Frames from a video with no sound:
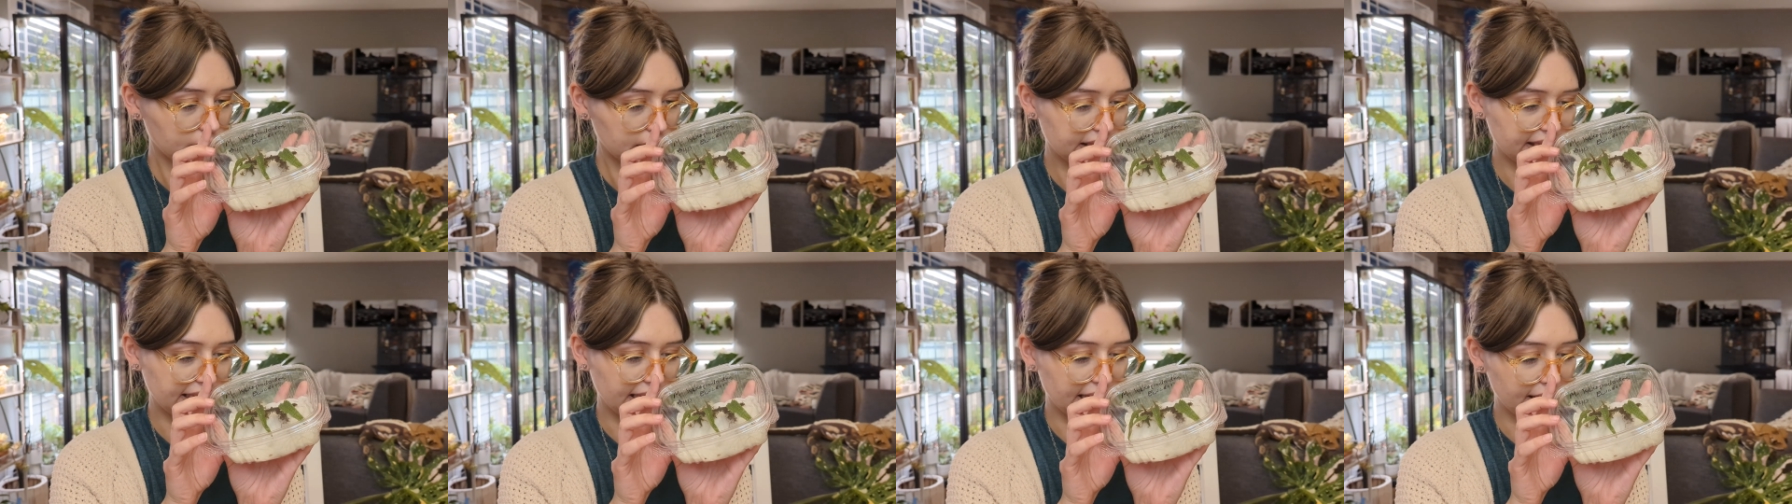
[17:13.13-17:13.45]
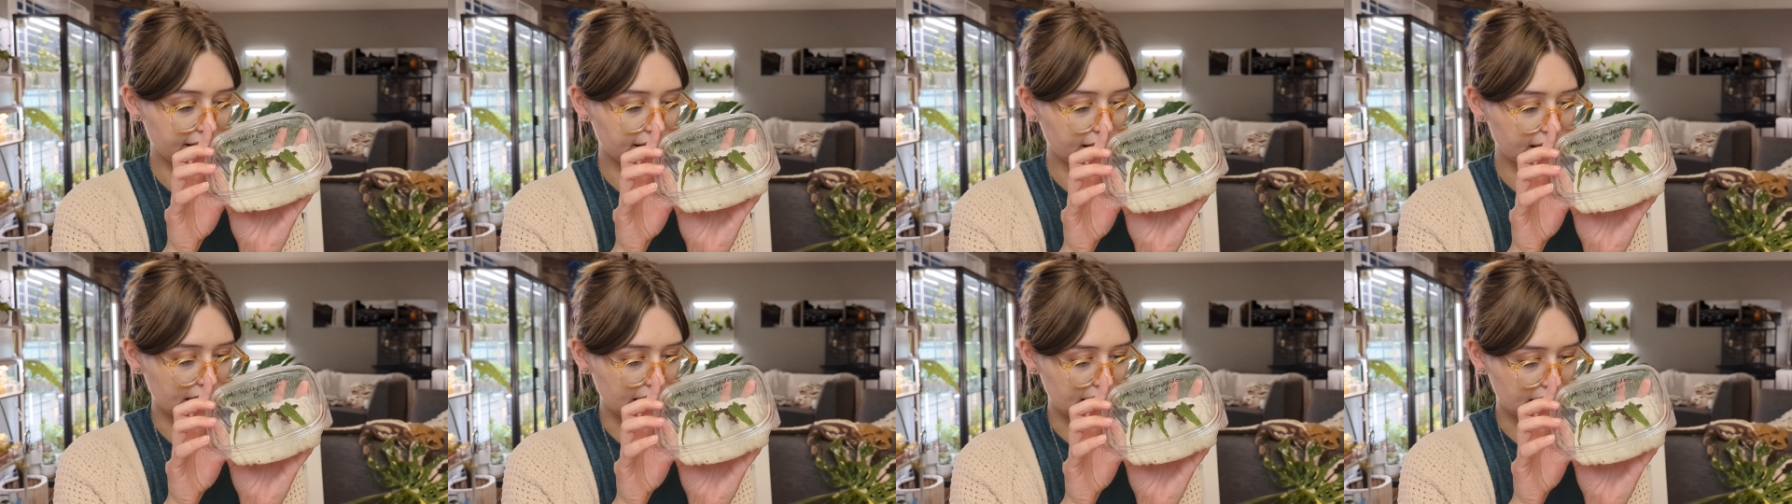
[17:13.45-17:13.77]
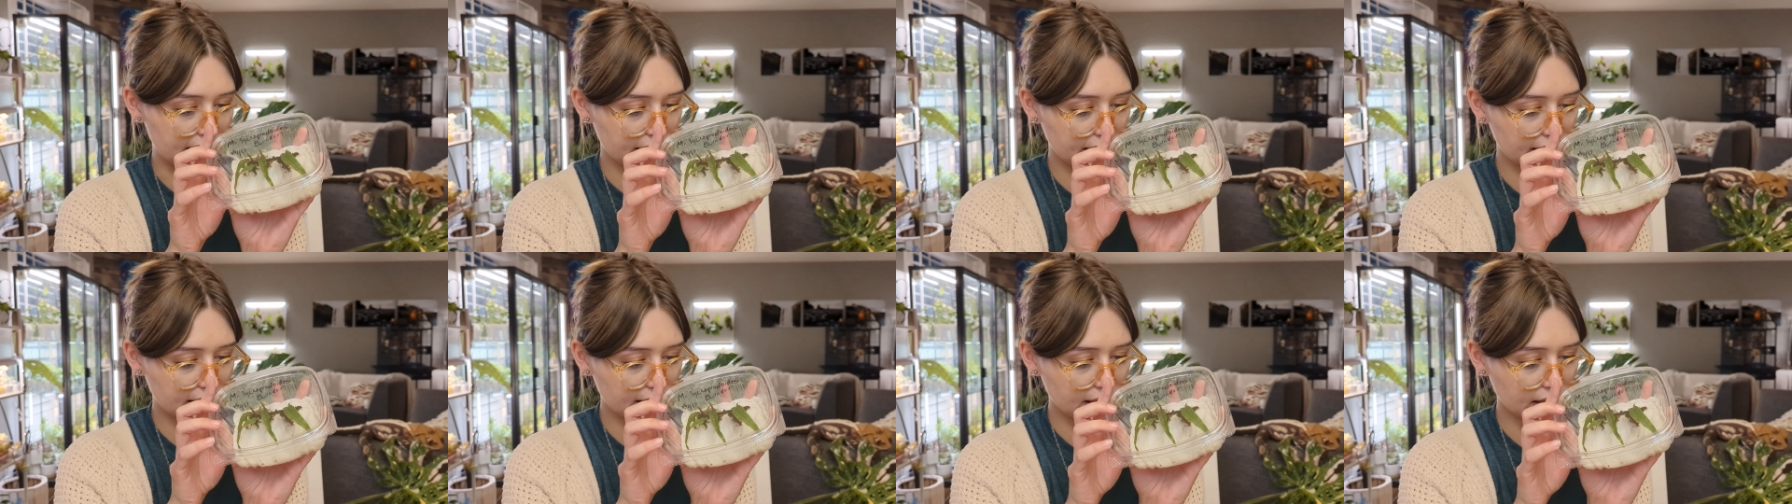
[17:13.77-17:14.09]
like
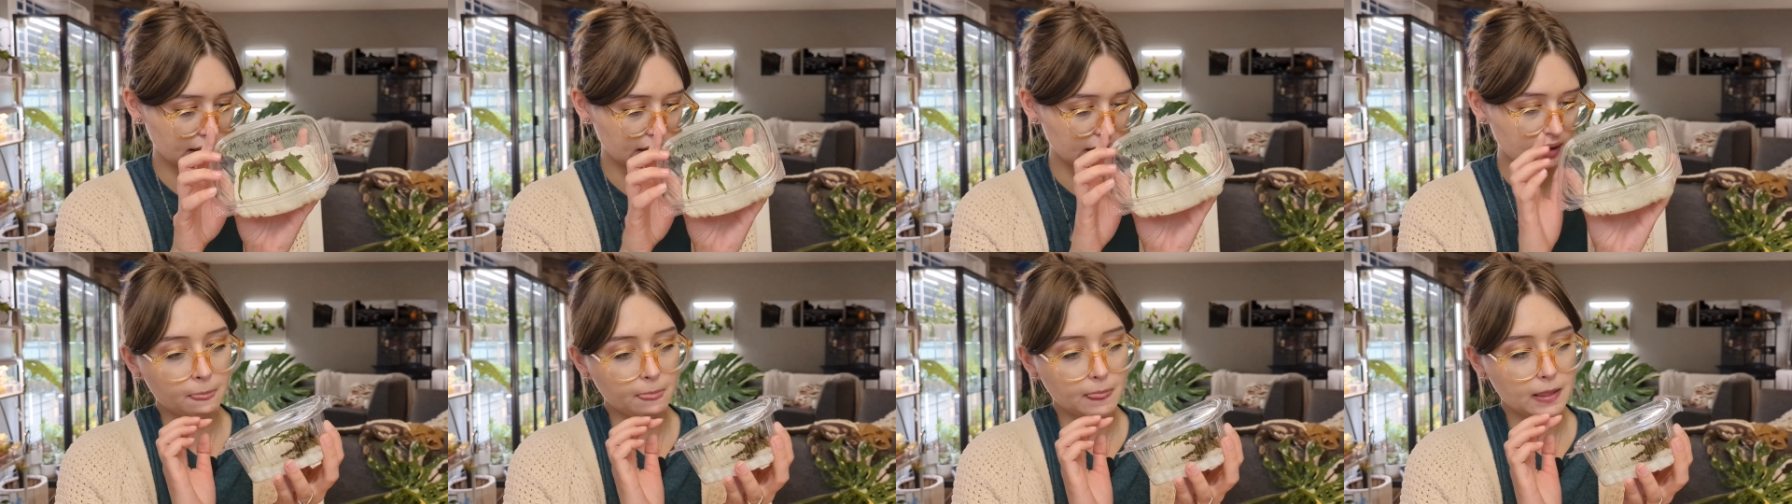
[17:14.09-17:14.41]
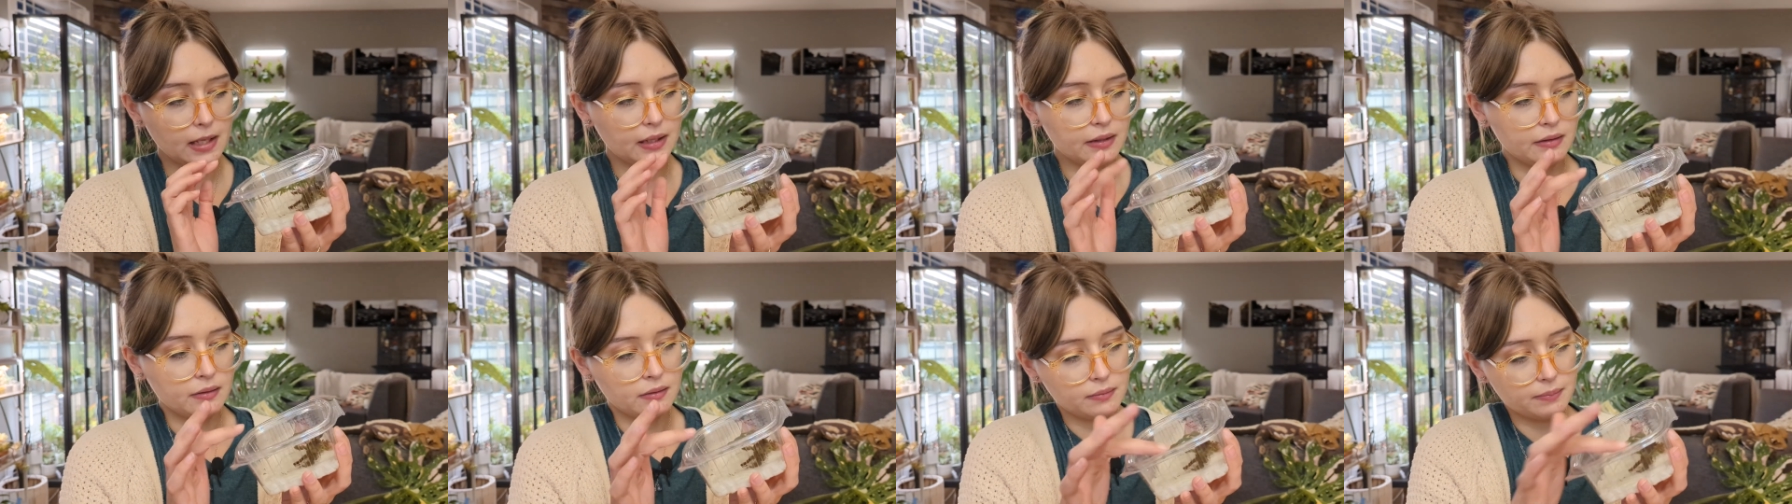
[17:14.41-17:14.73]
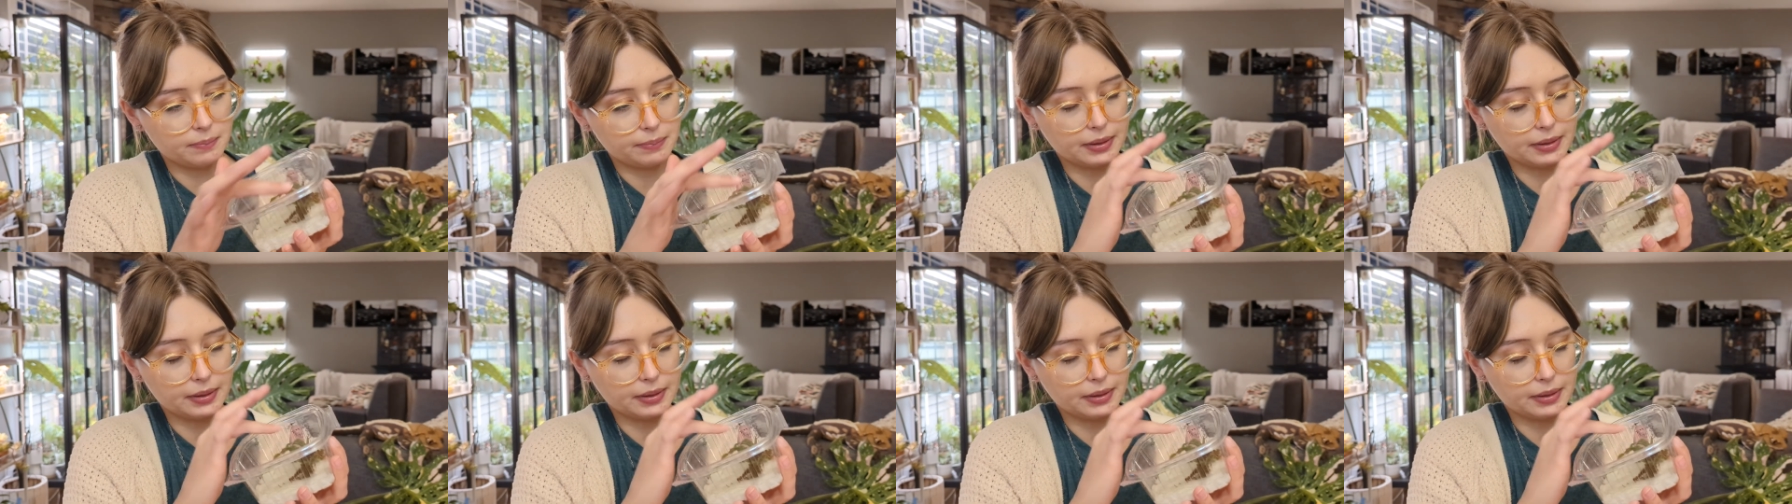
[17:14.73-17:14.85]
this in